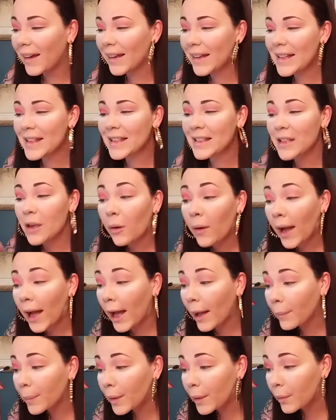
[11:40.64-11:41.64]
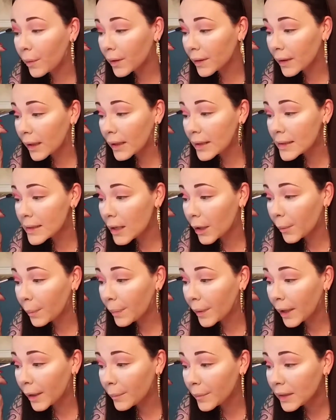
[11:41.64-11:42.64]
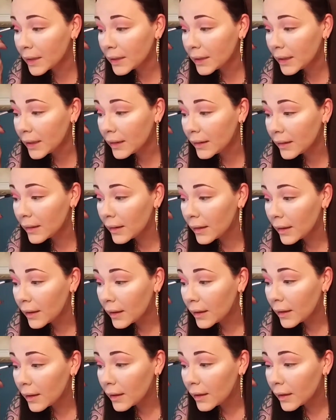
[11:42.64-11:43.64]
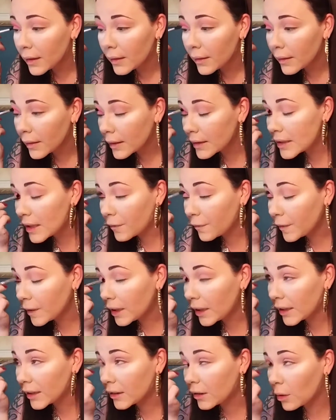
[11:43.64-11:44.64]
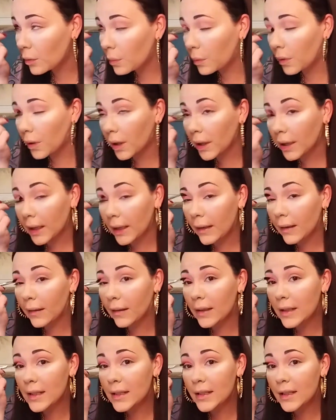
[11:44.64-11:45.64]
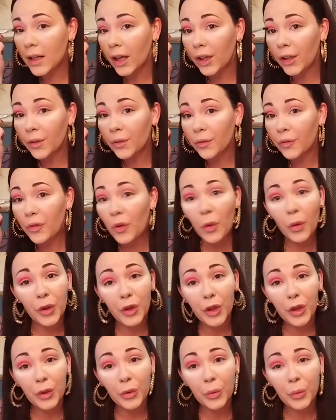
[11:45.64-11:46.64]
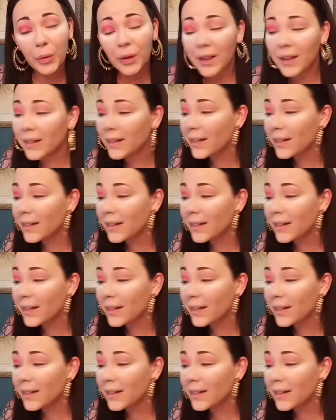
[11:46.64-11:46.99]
I'm so happy when things are pigmented because I feel like the work is done for you.